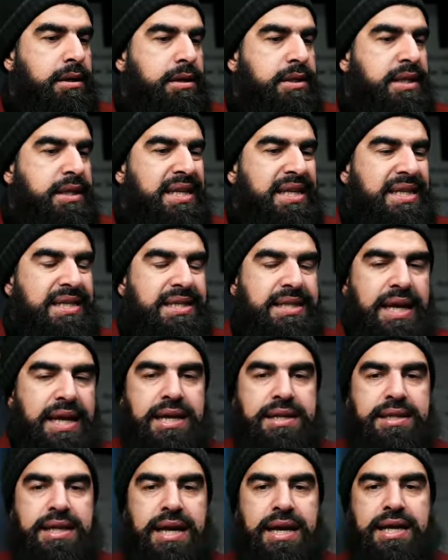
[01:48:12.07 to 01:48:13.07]
Did he
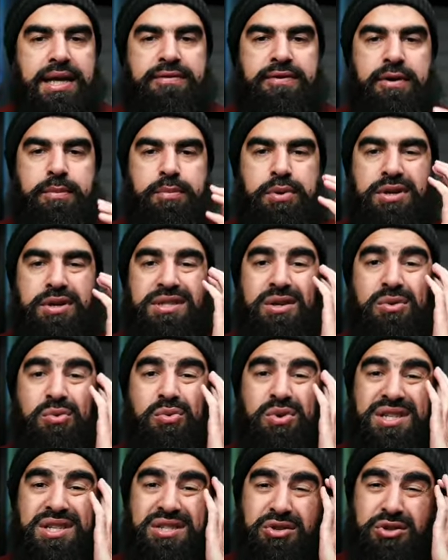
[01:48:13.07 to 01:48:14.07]
say that if a person
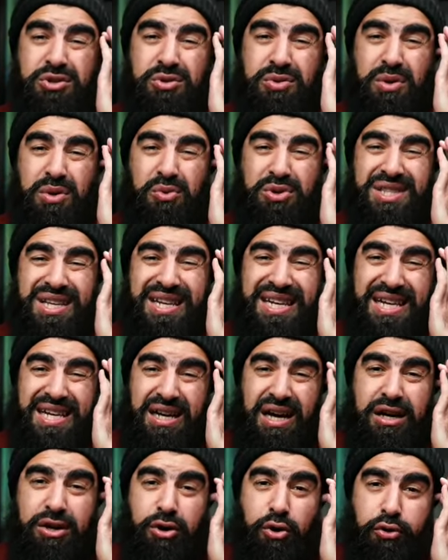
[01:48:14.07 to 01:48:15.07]
was to do it, would the
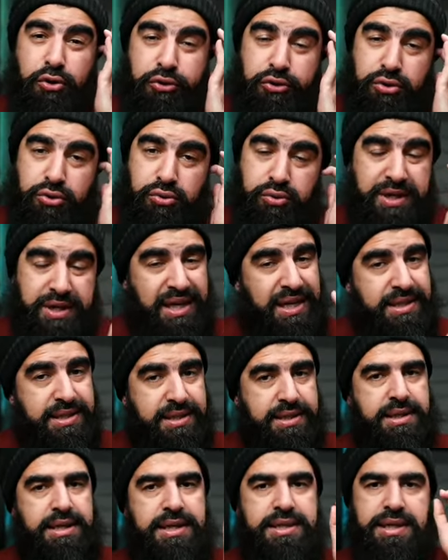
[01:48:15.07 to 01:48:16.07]
nikah go through?
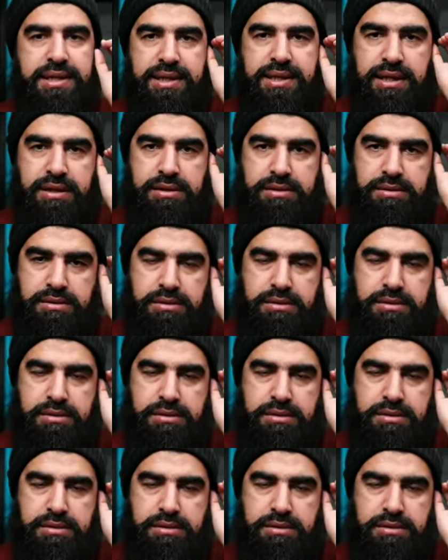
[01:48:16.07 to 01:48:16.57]
Yes, he said that.